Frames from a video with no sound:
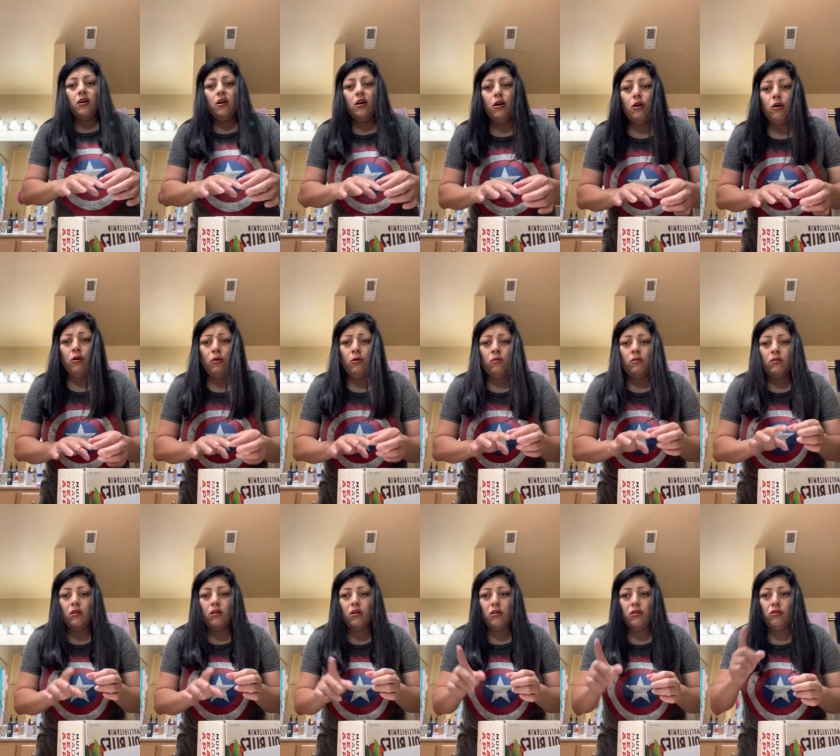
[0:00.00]

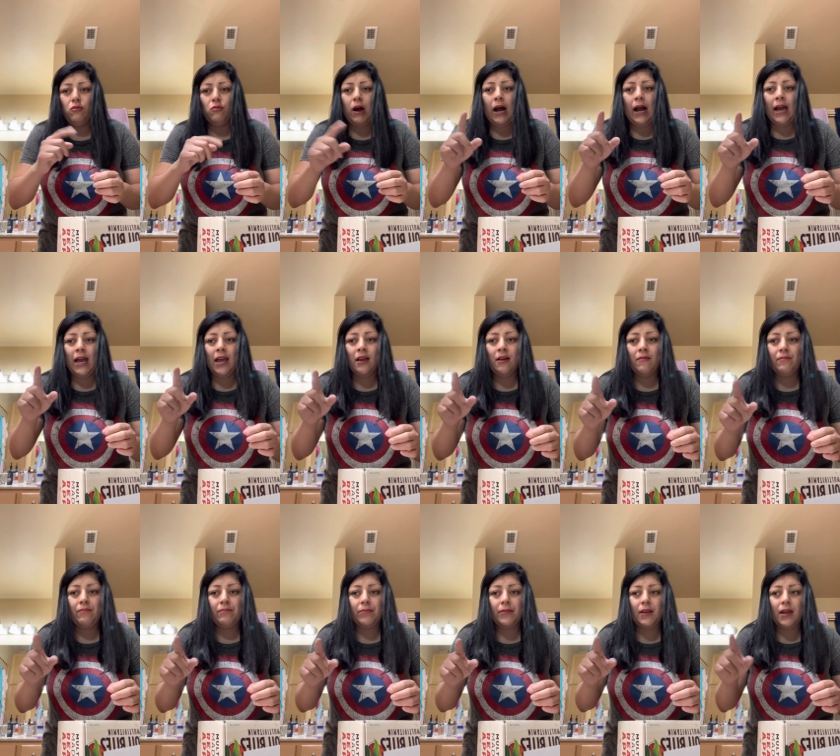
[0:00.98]
O-U-I,
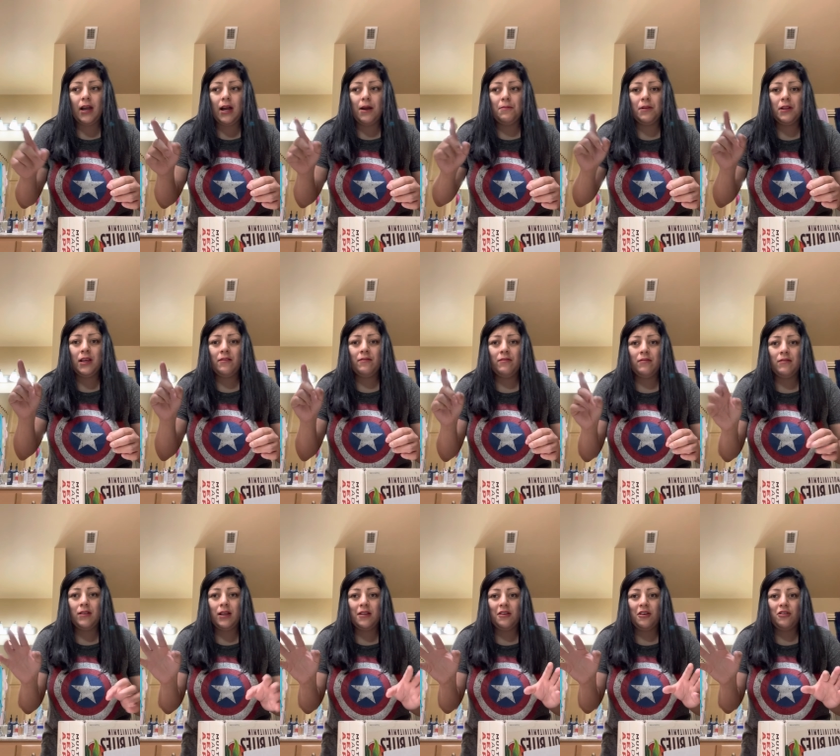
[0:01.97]
I believe.
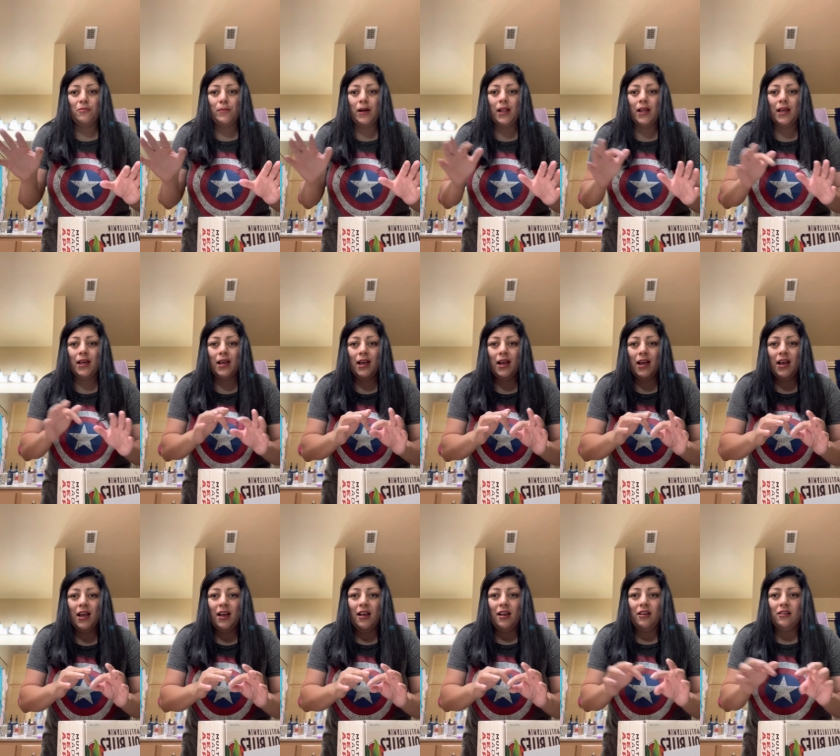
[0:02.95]
That's how you spell it
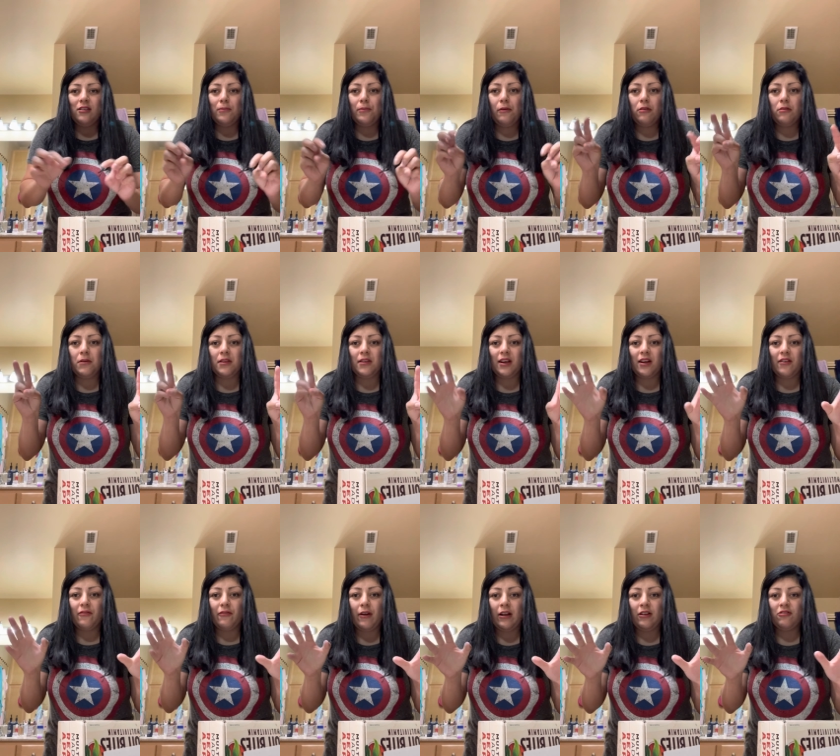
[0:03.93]
supposed to be like a
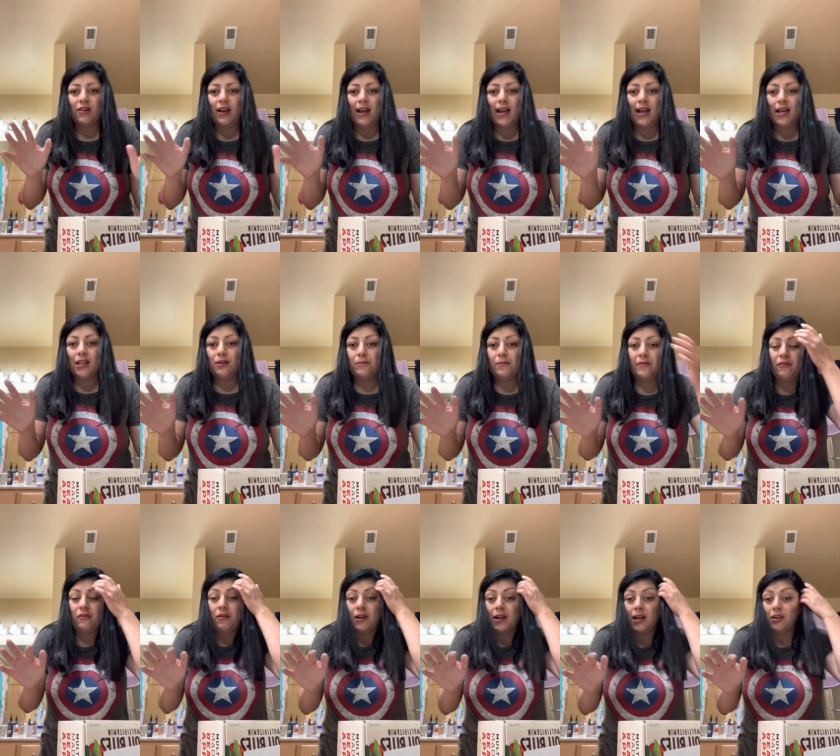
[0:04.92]
French. I had them
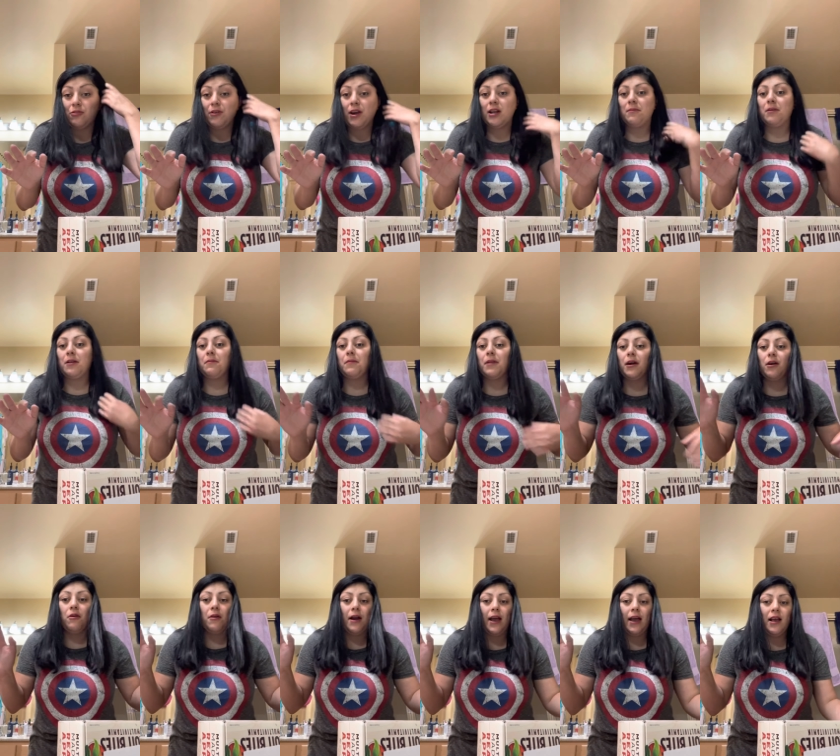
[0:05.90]
before and I tried them and I'm like,
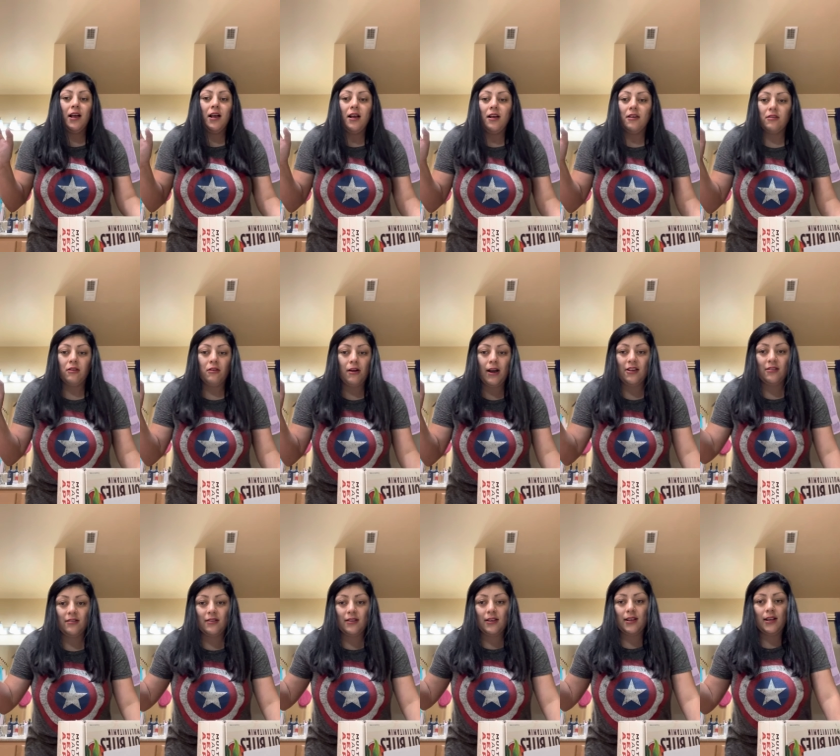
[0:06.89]
okay. So I
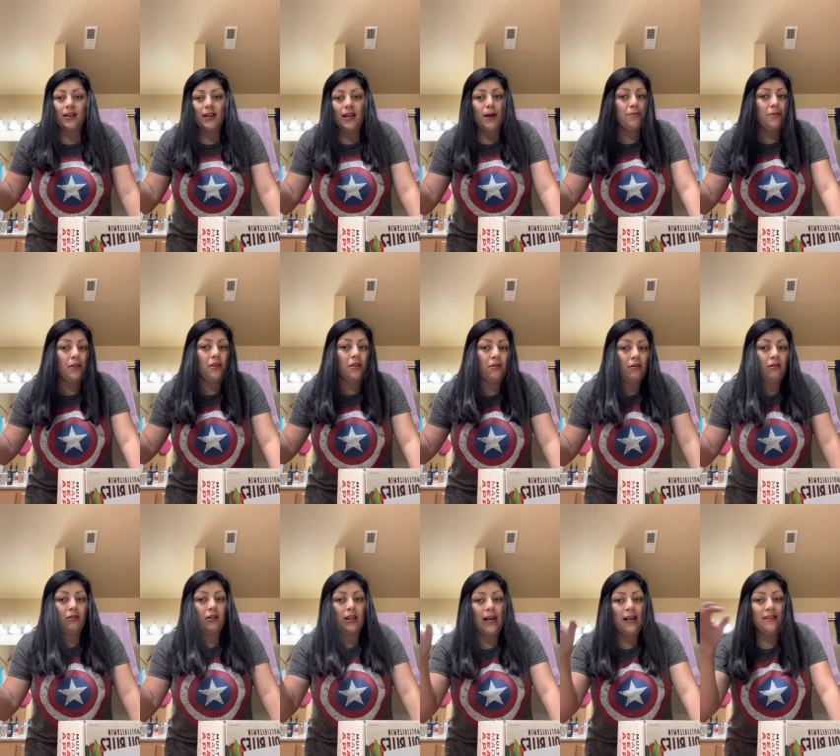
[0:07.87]
just kept the little
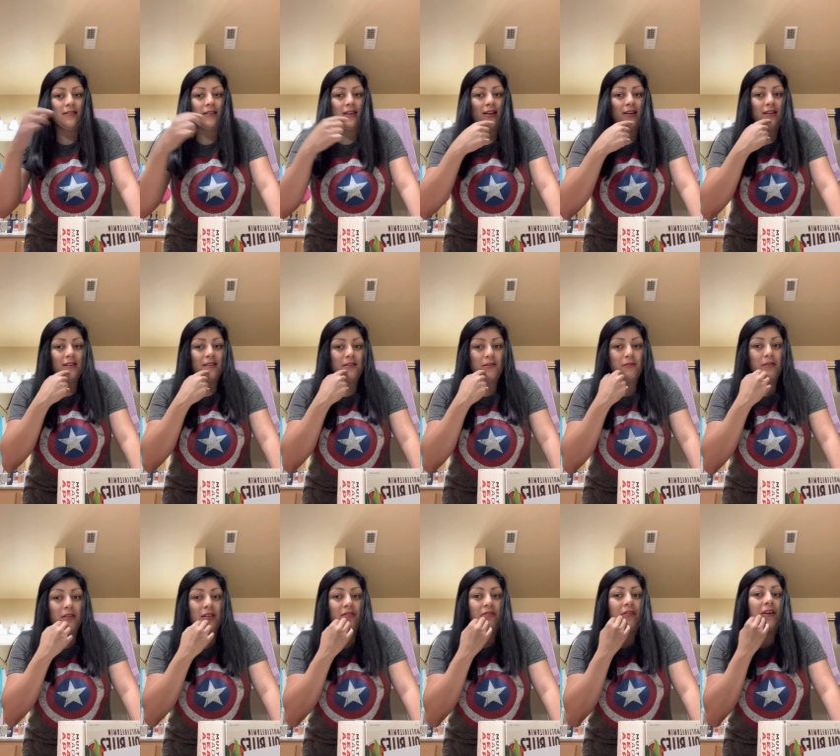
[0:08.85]
glass thing because they're
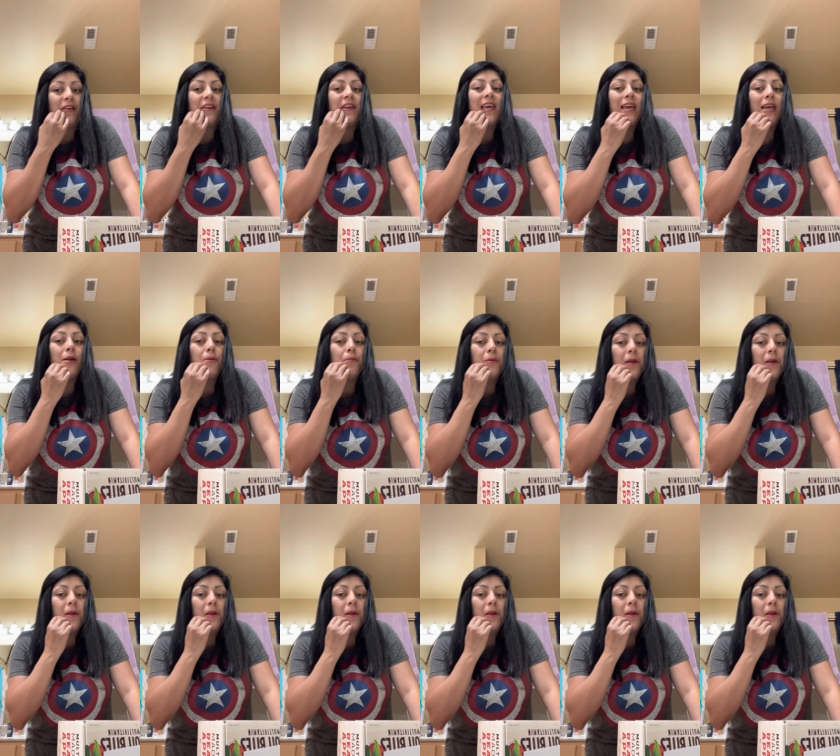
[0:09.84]
really fun to keep.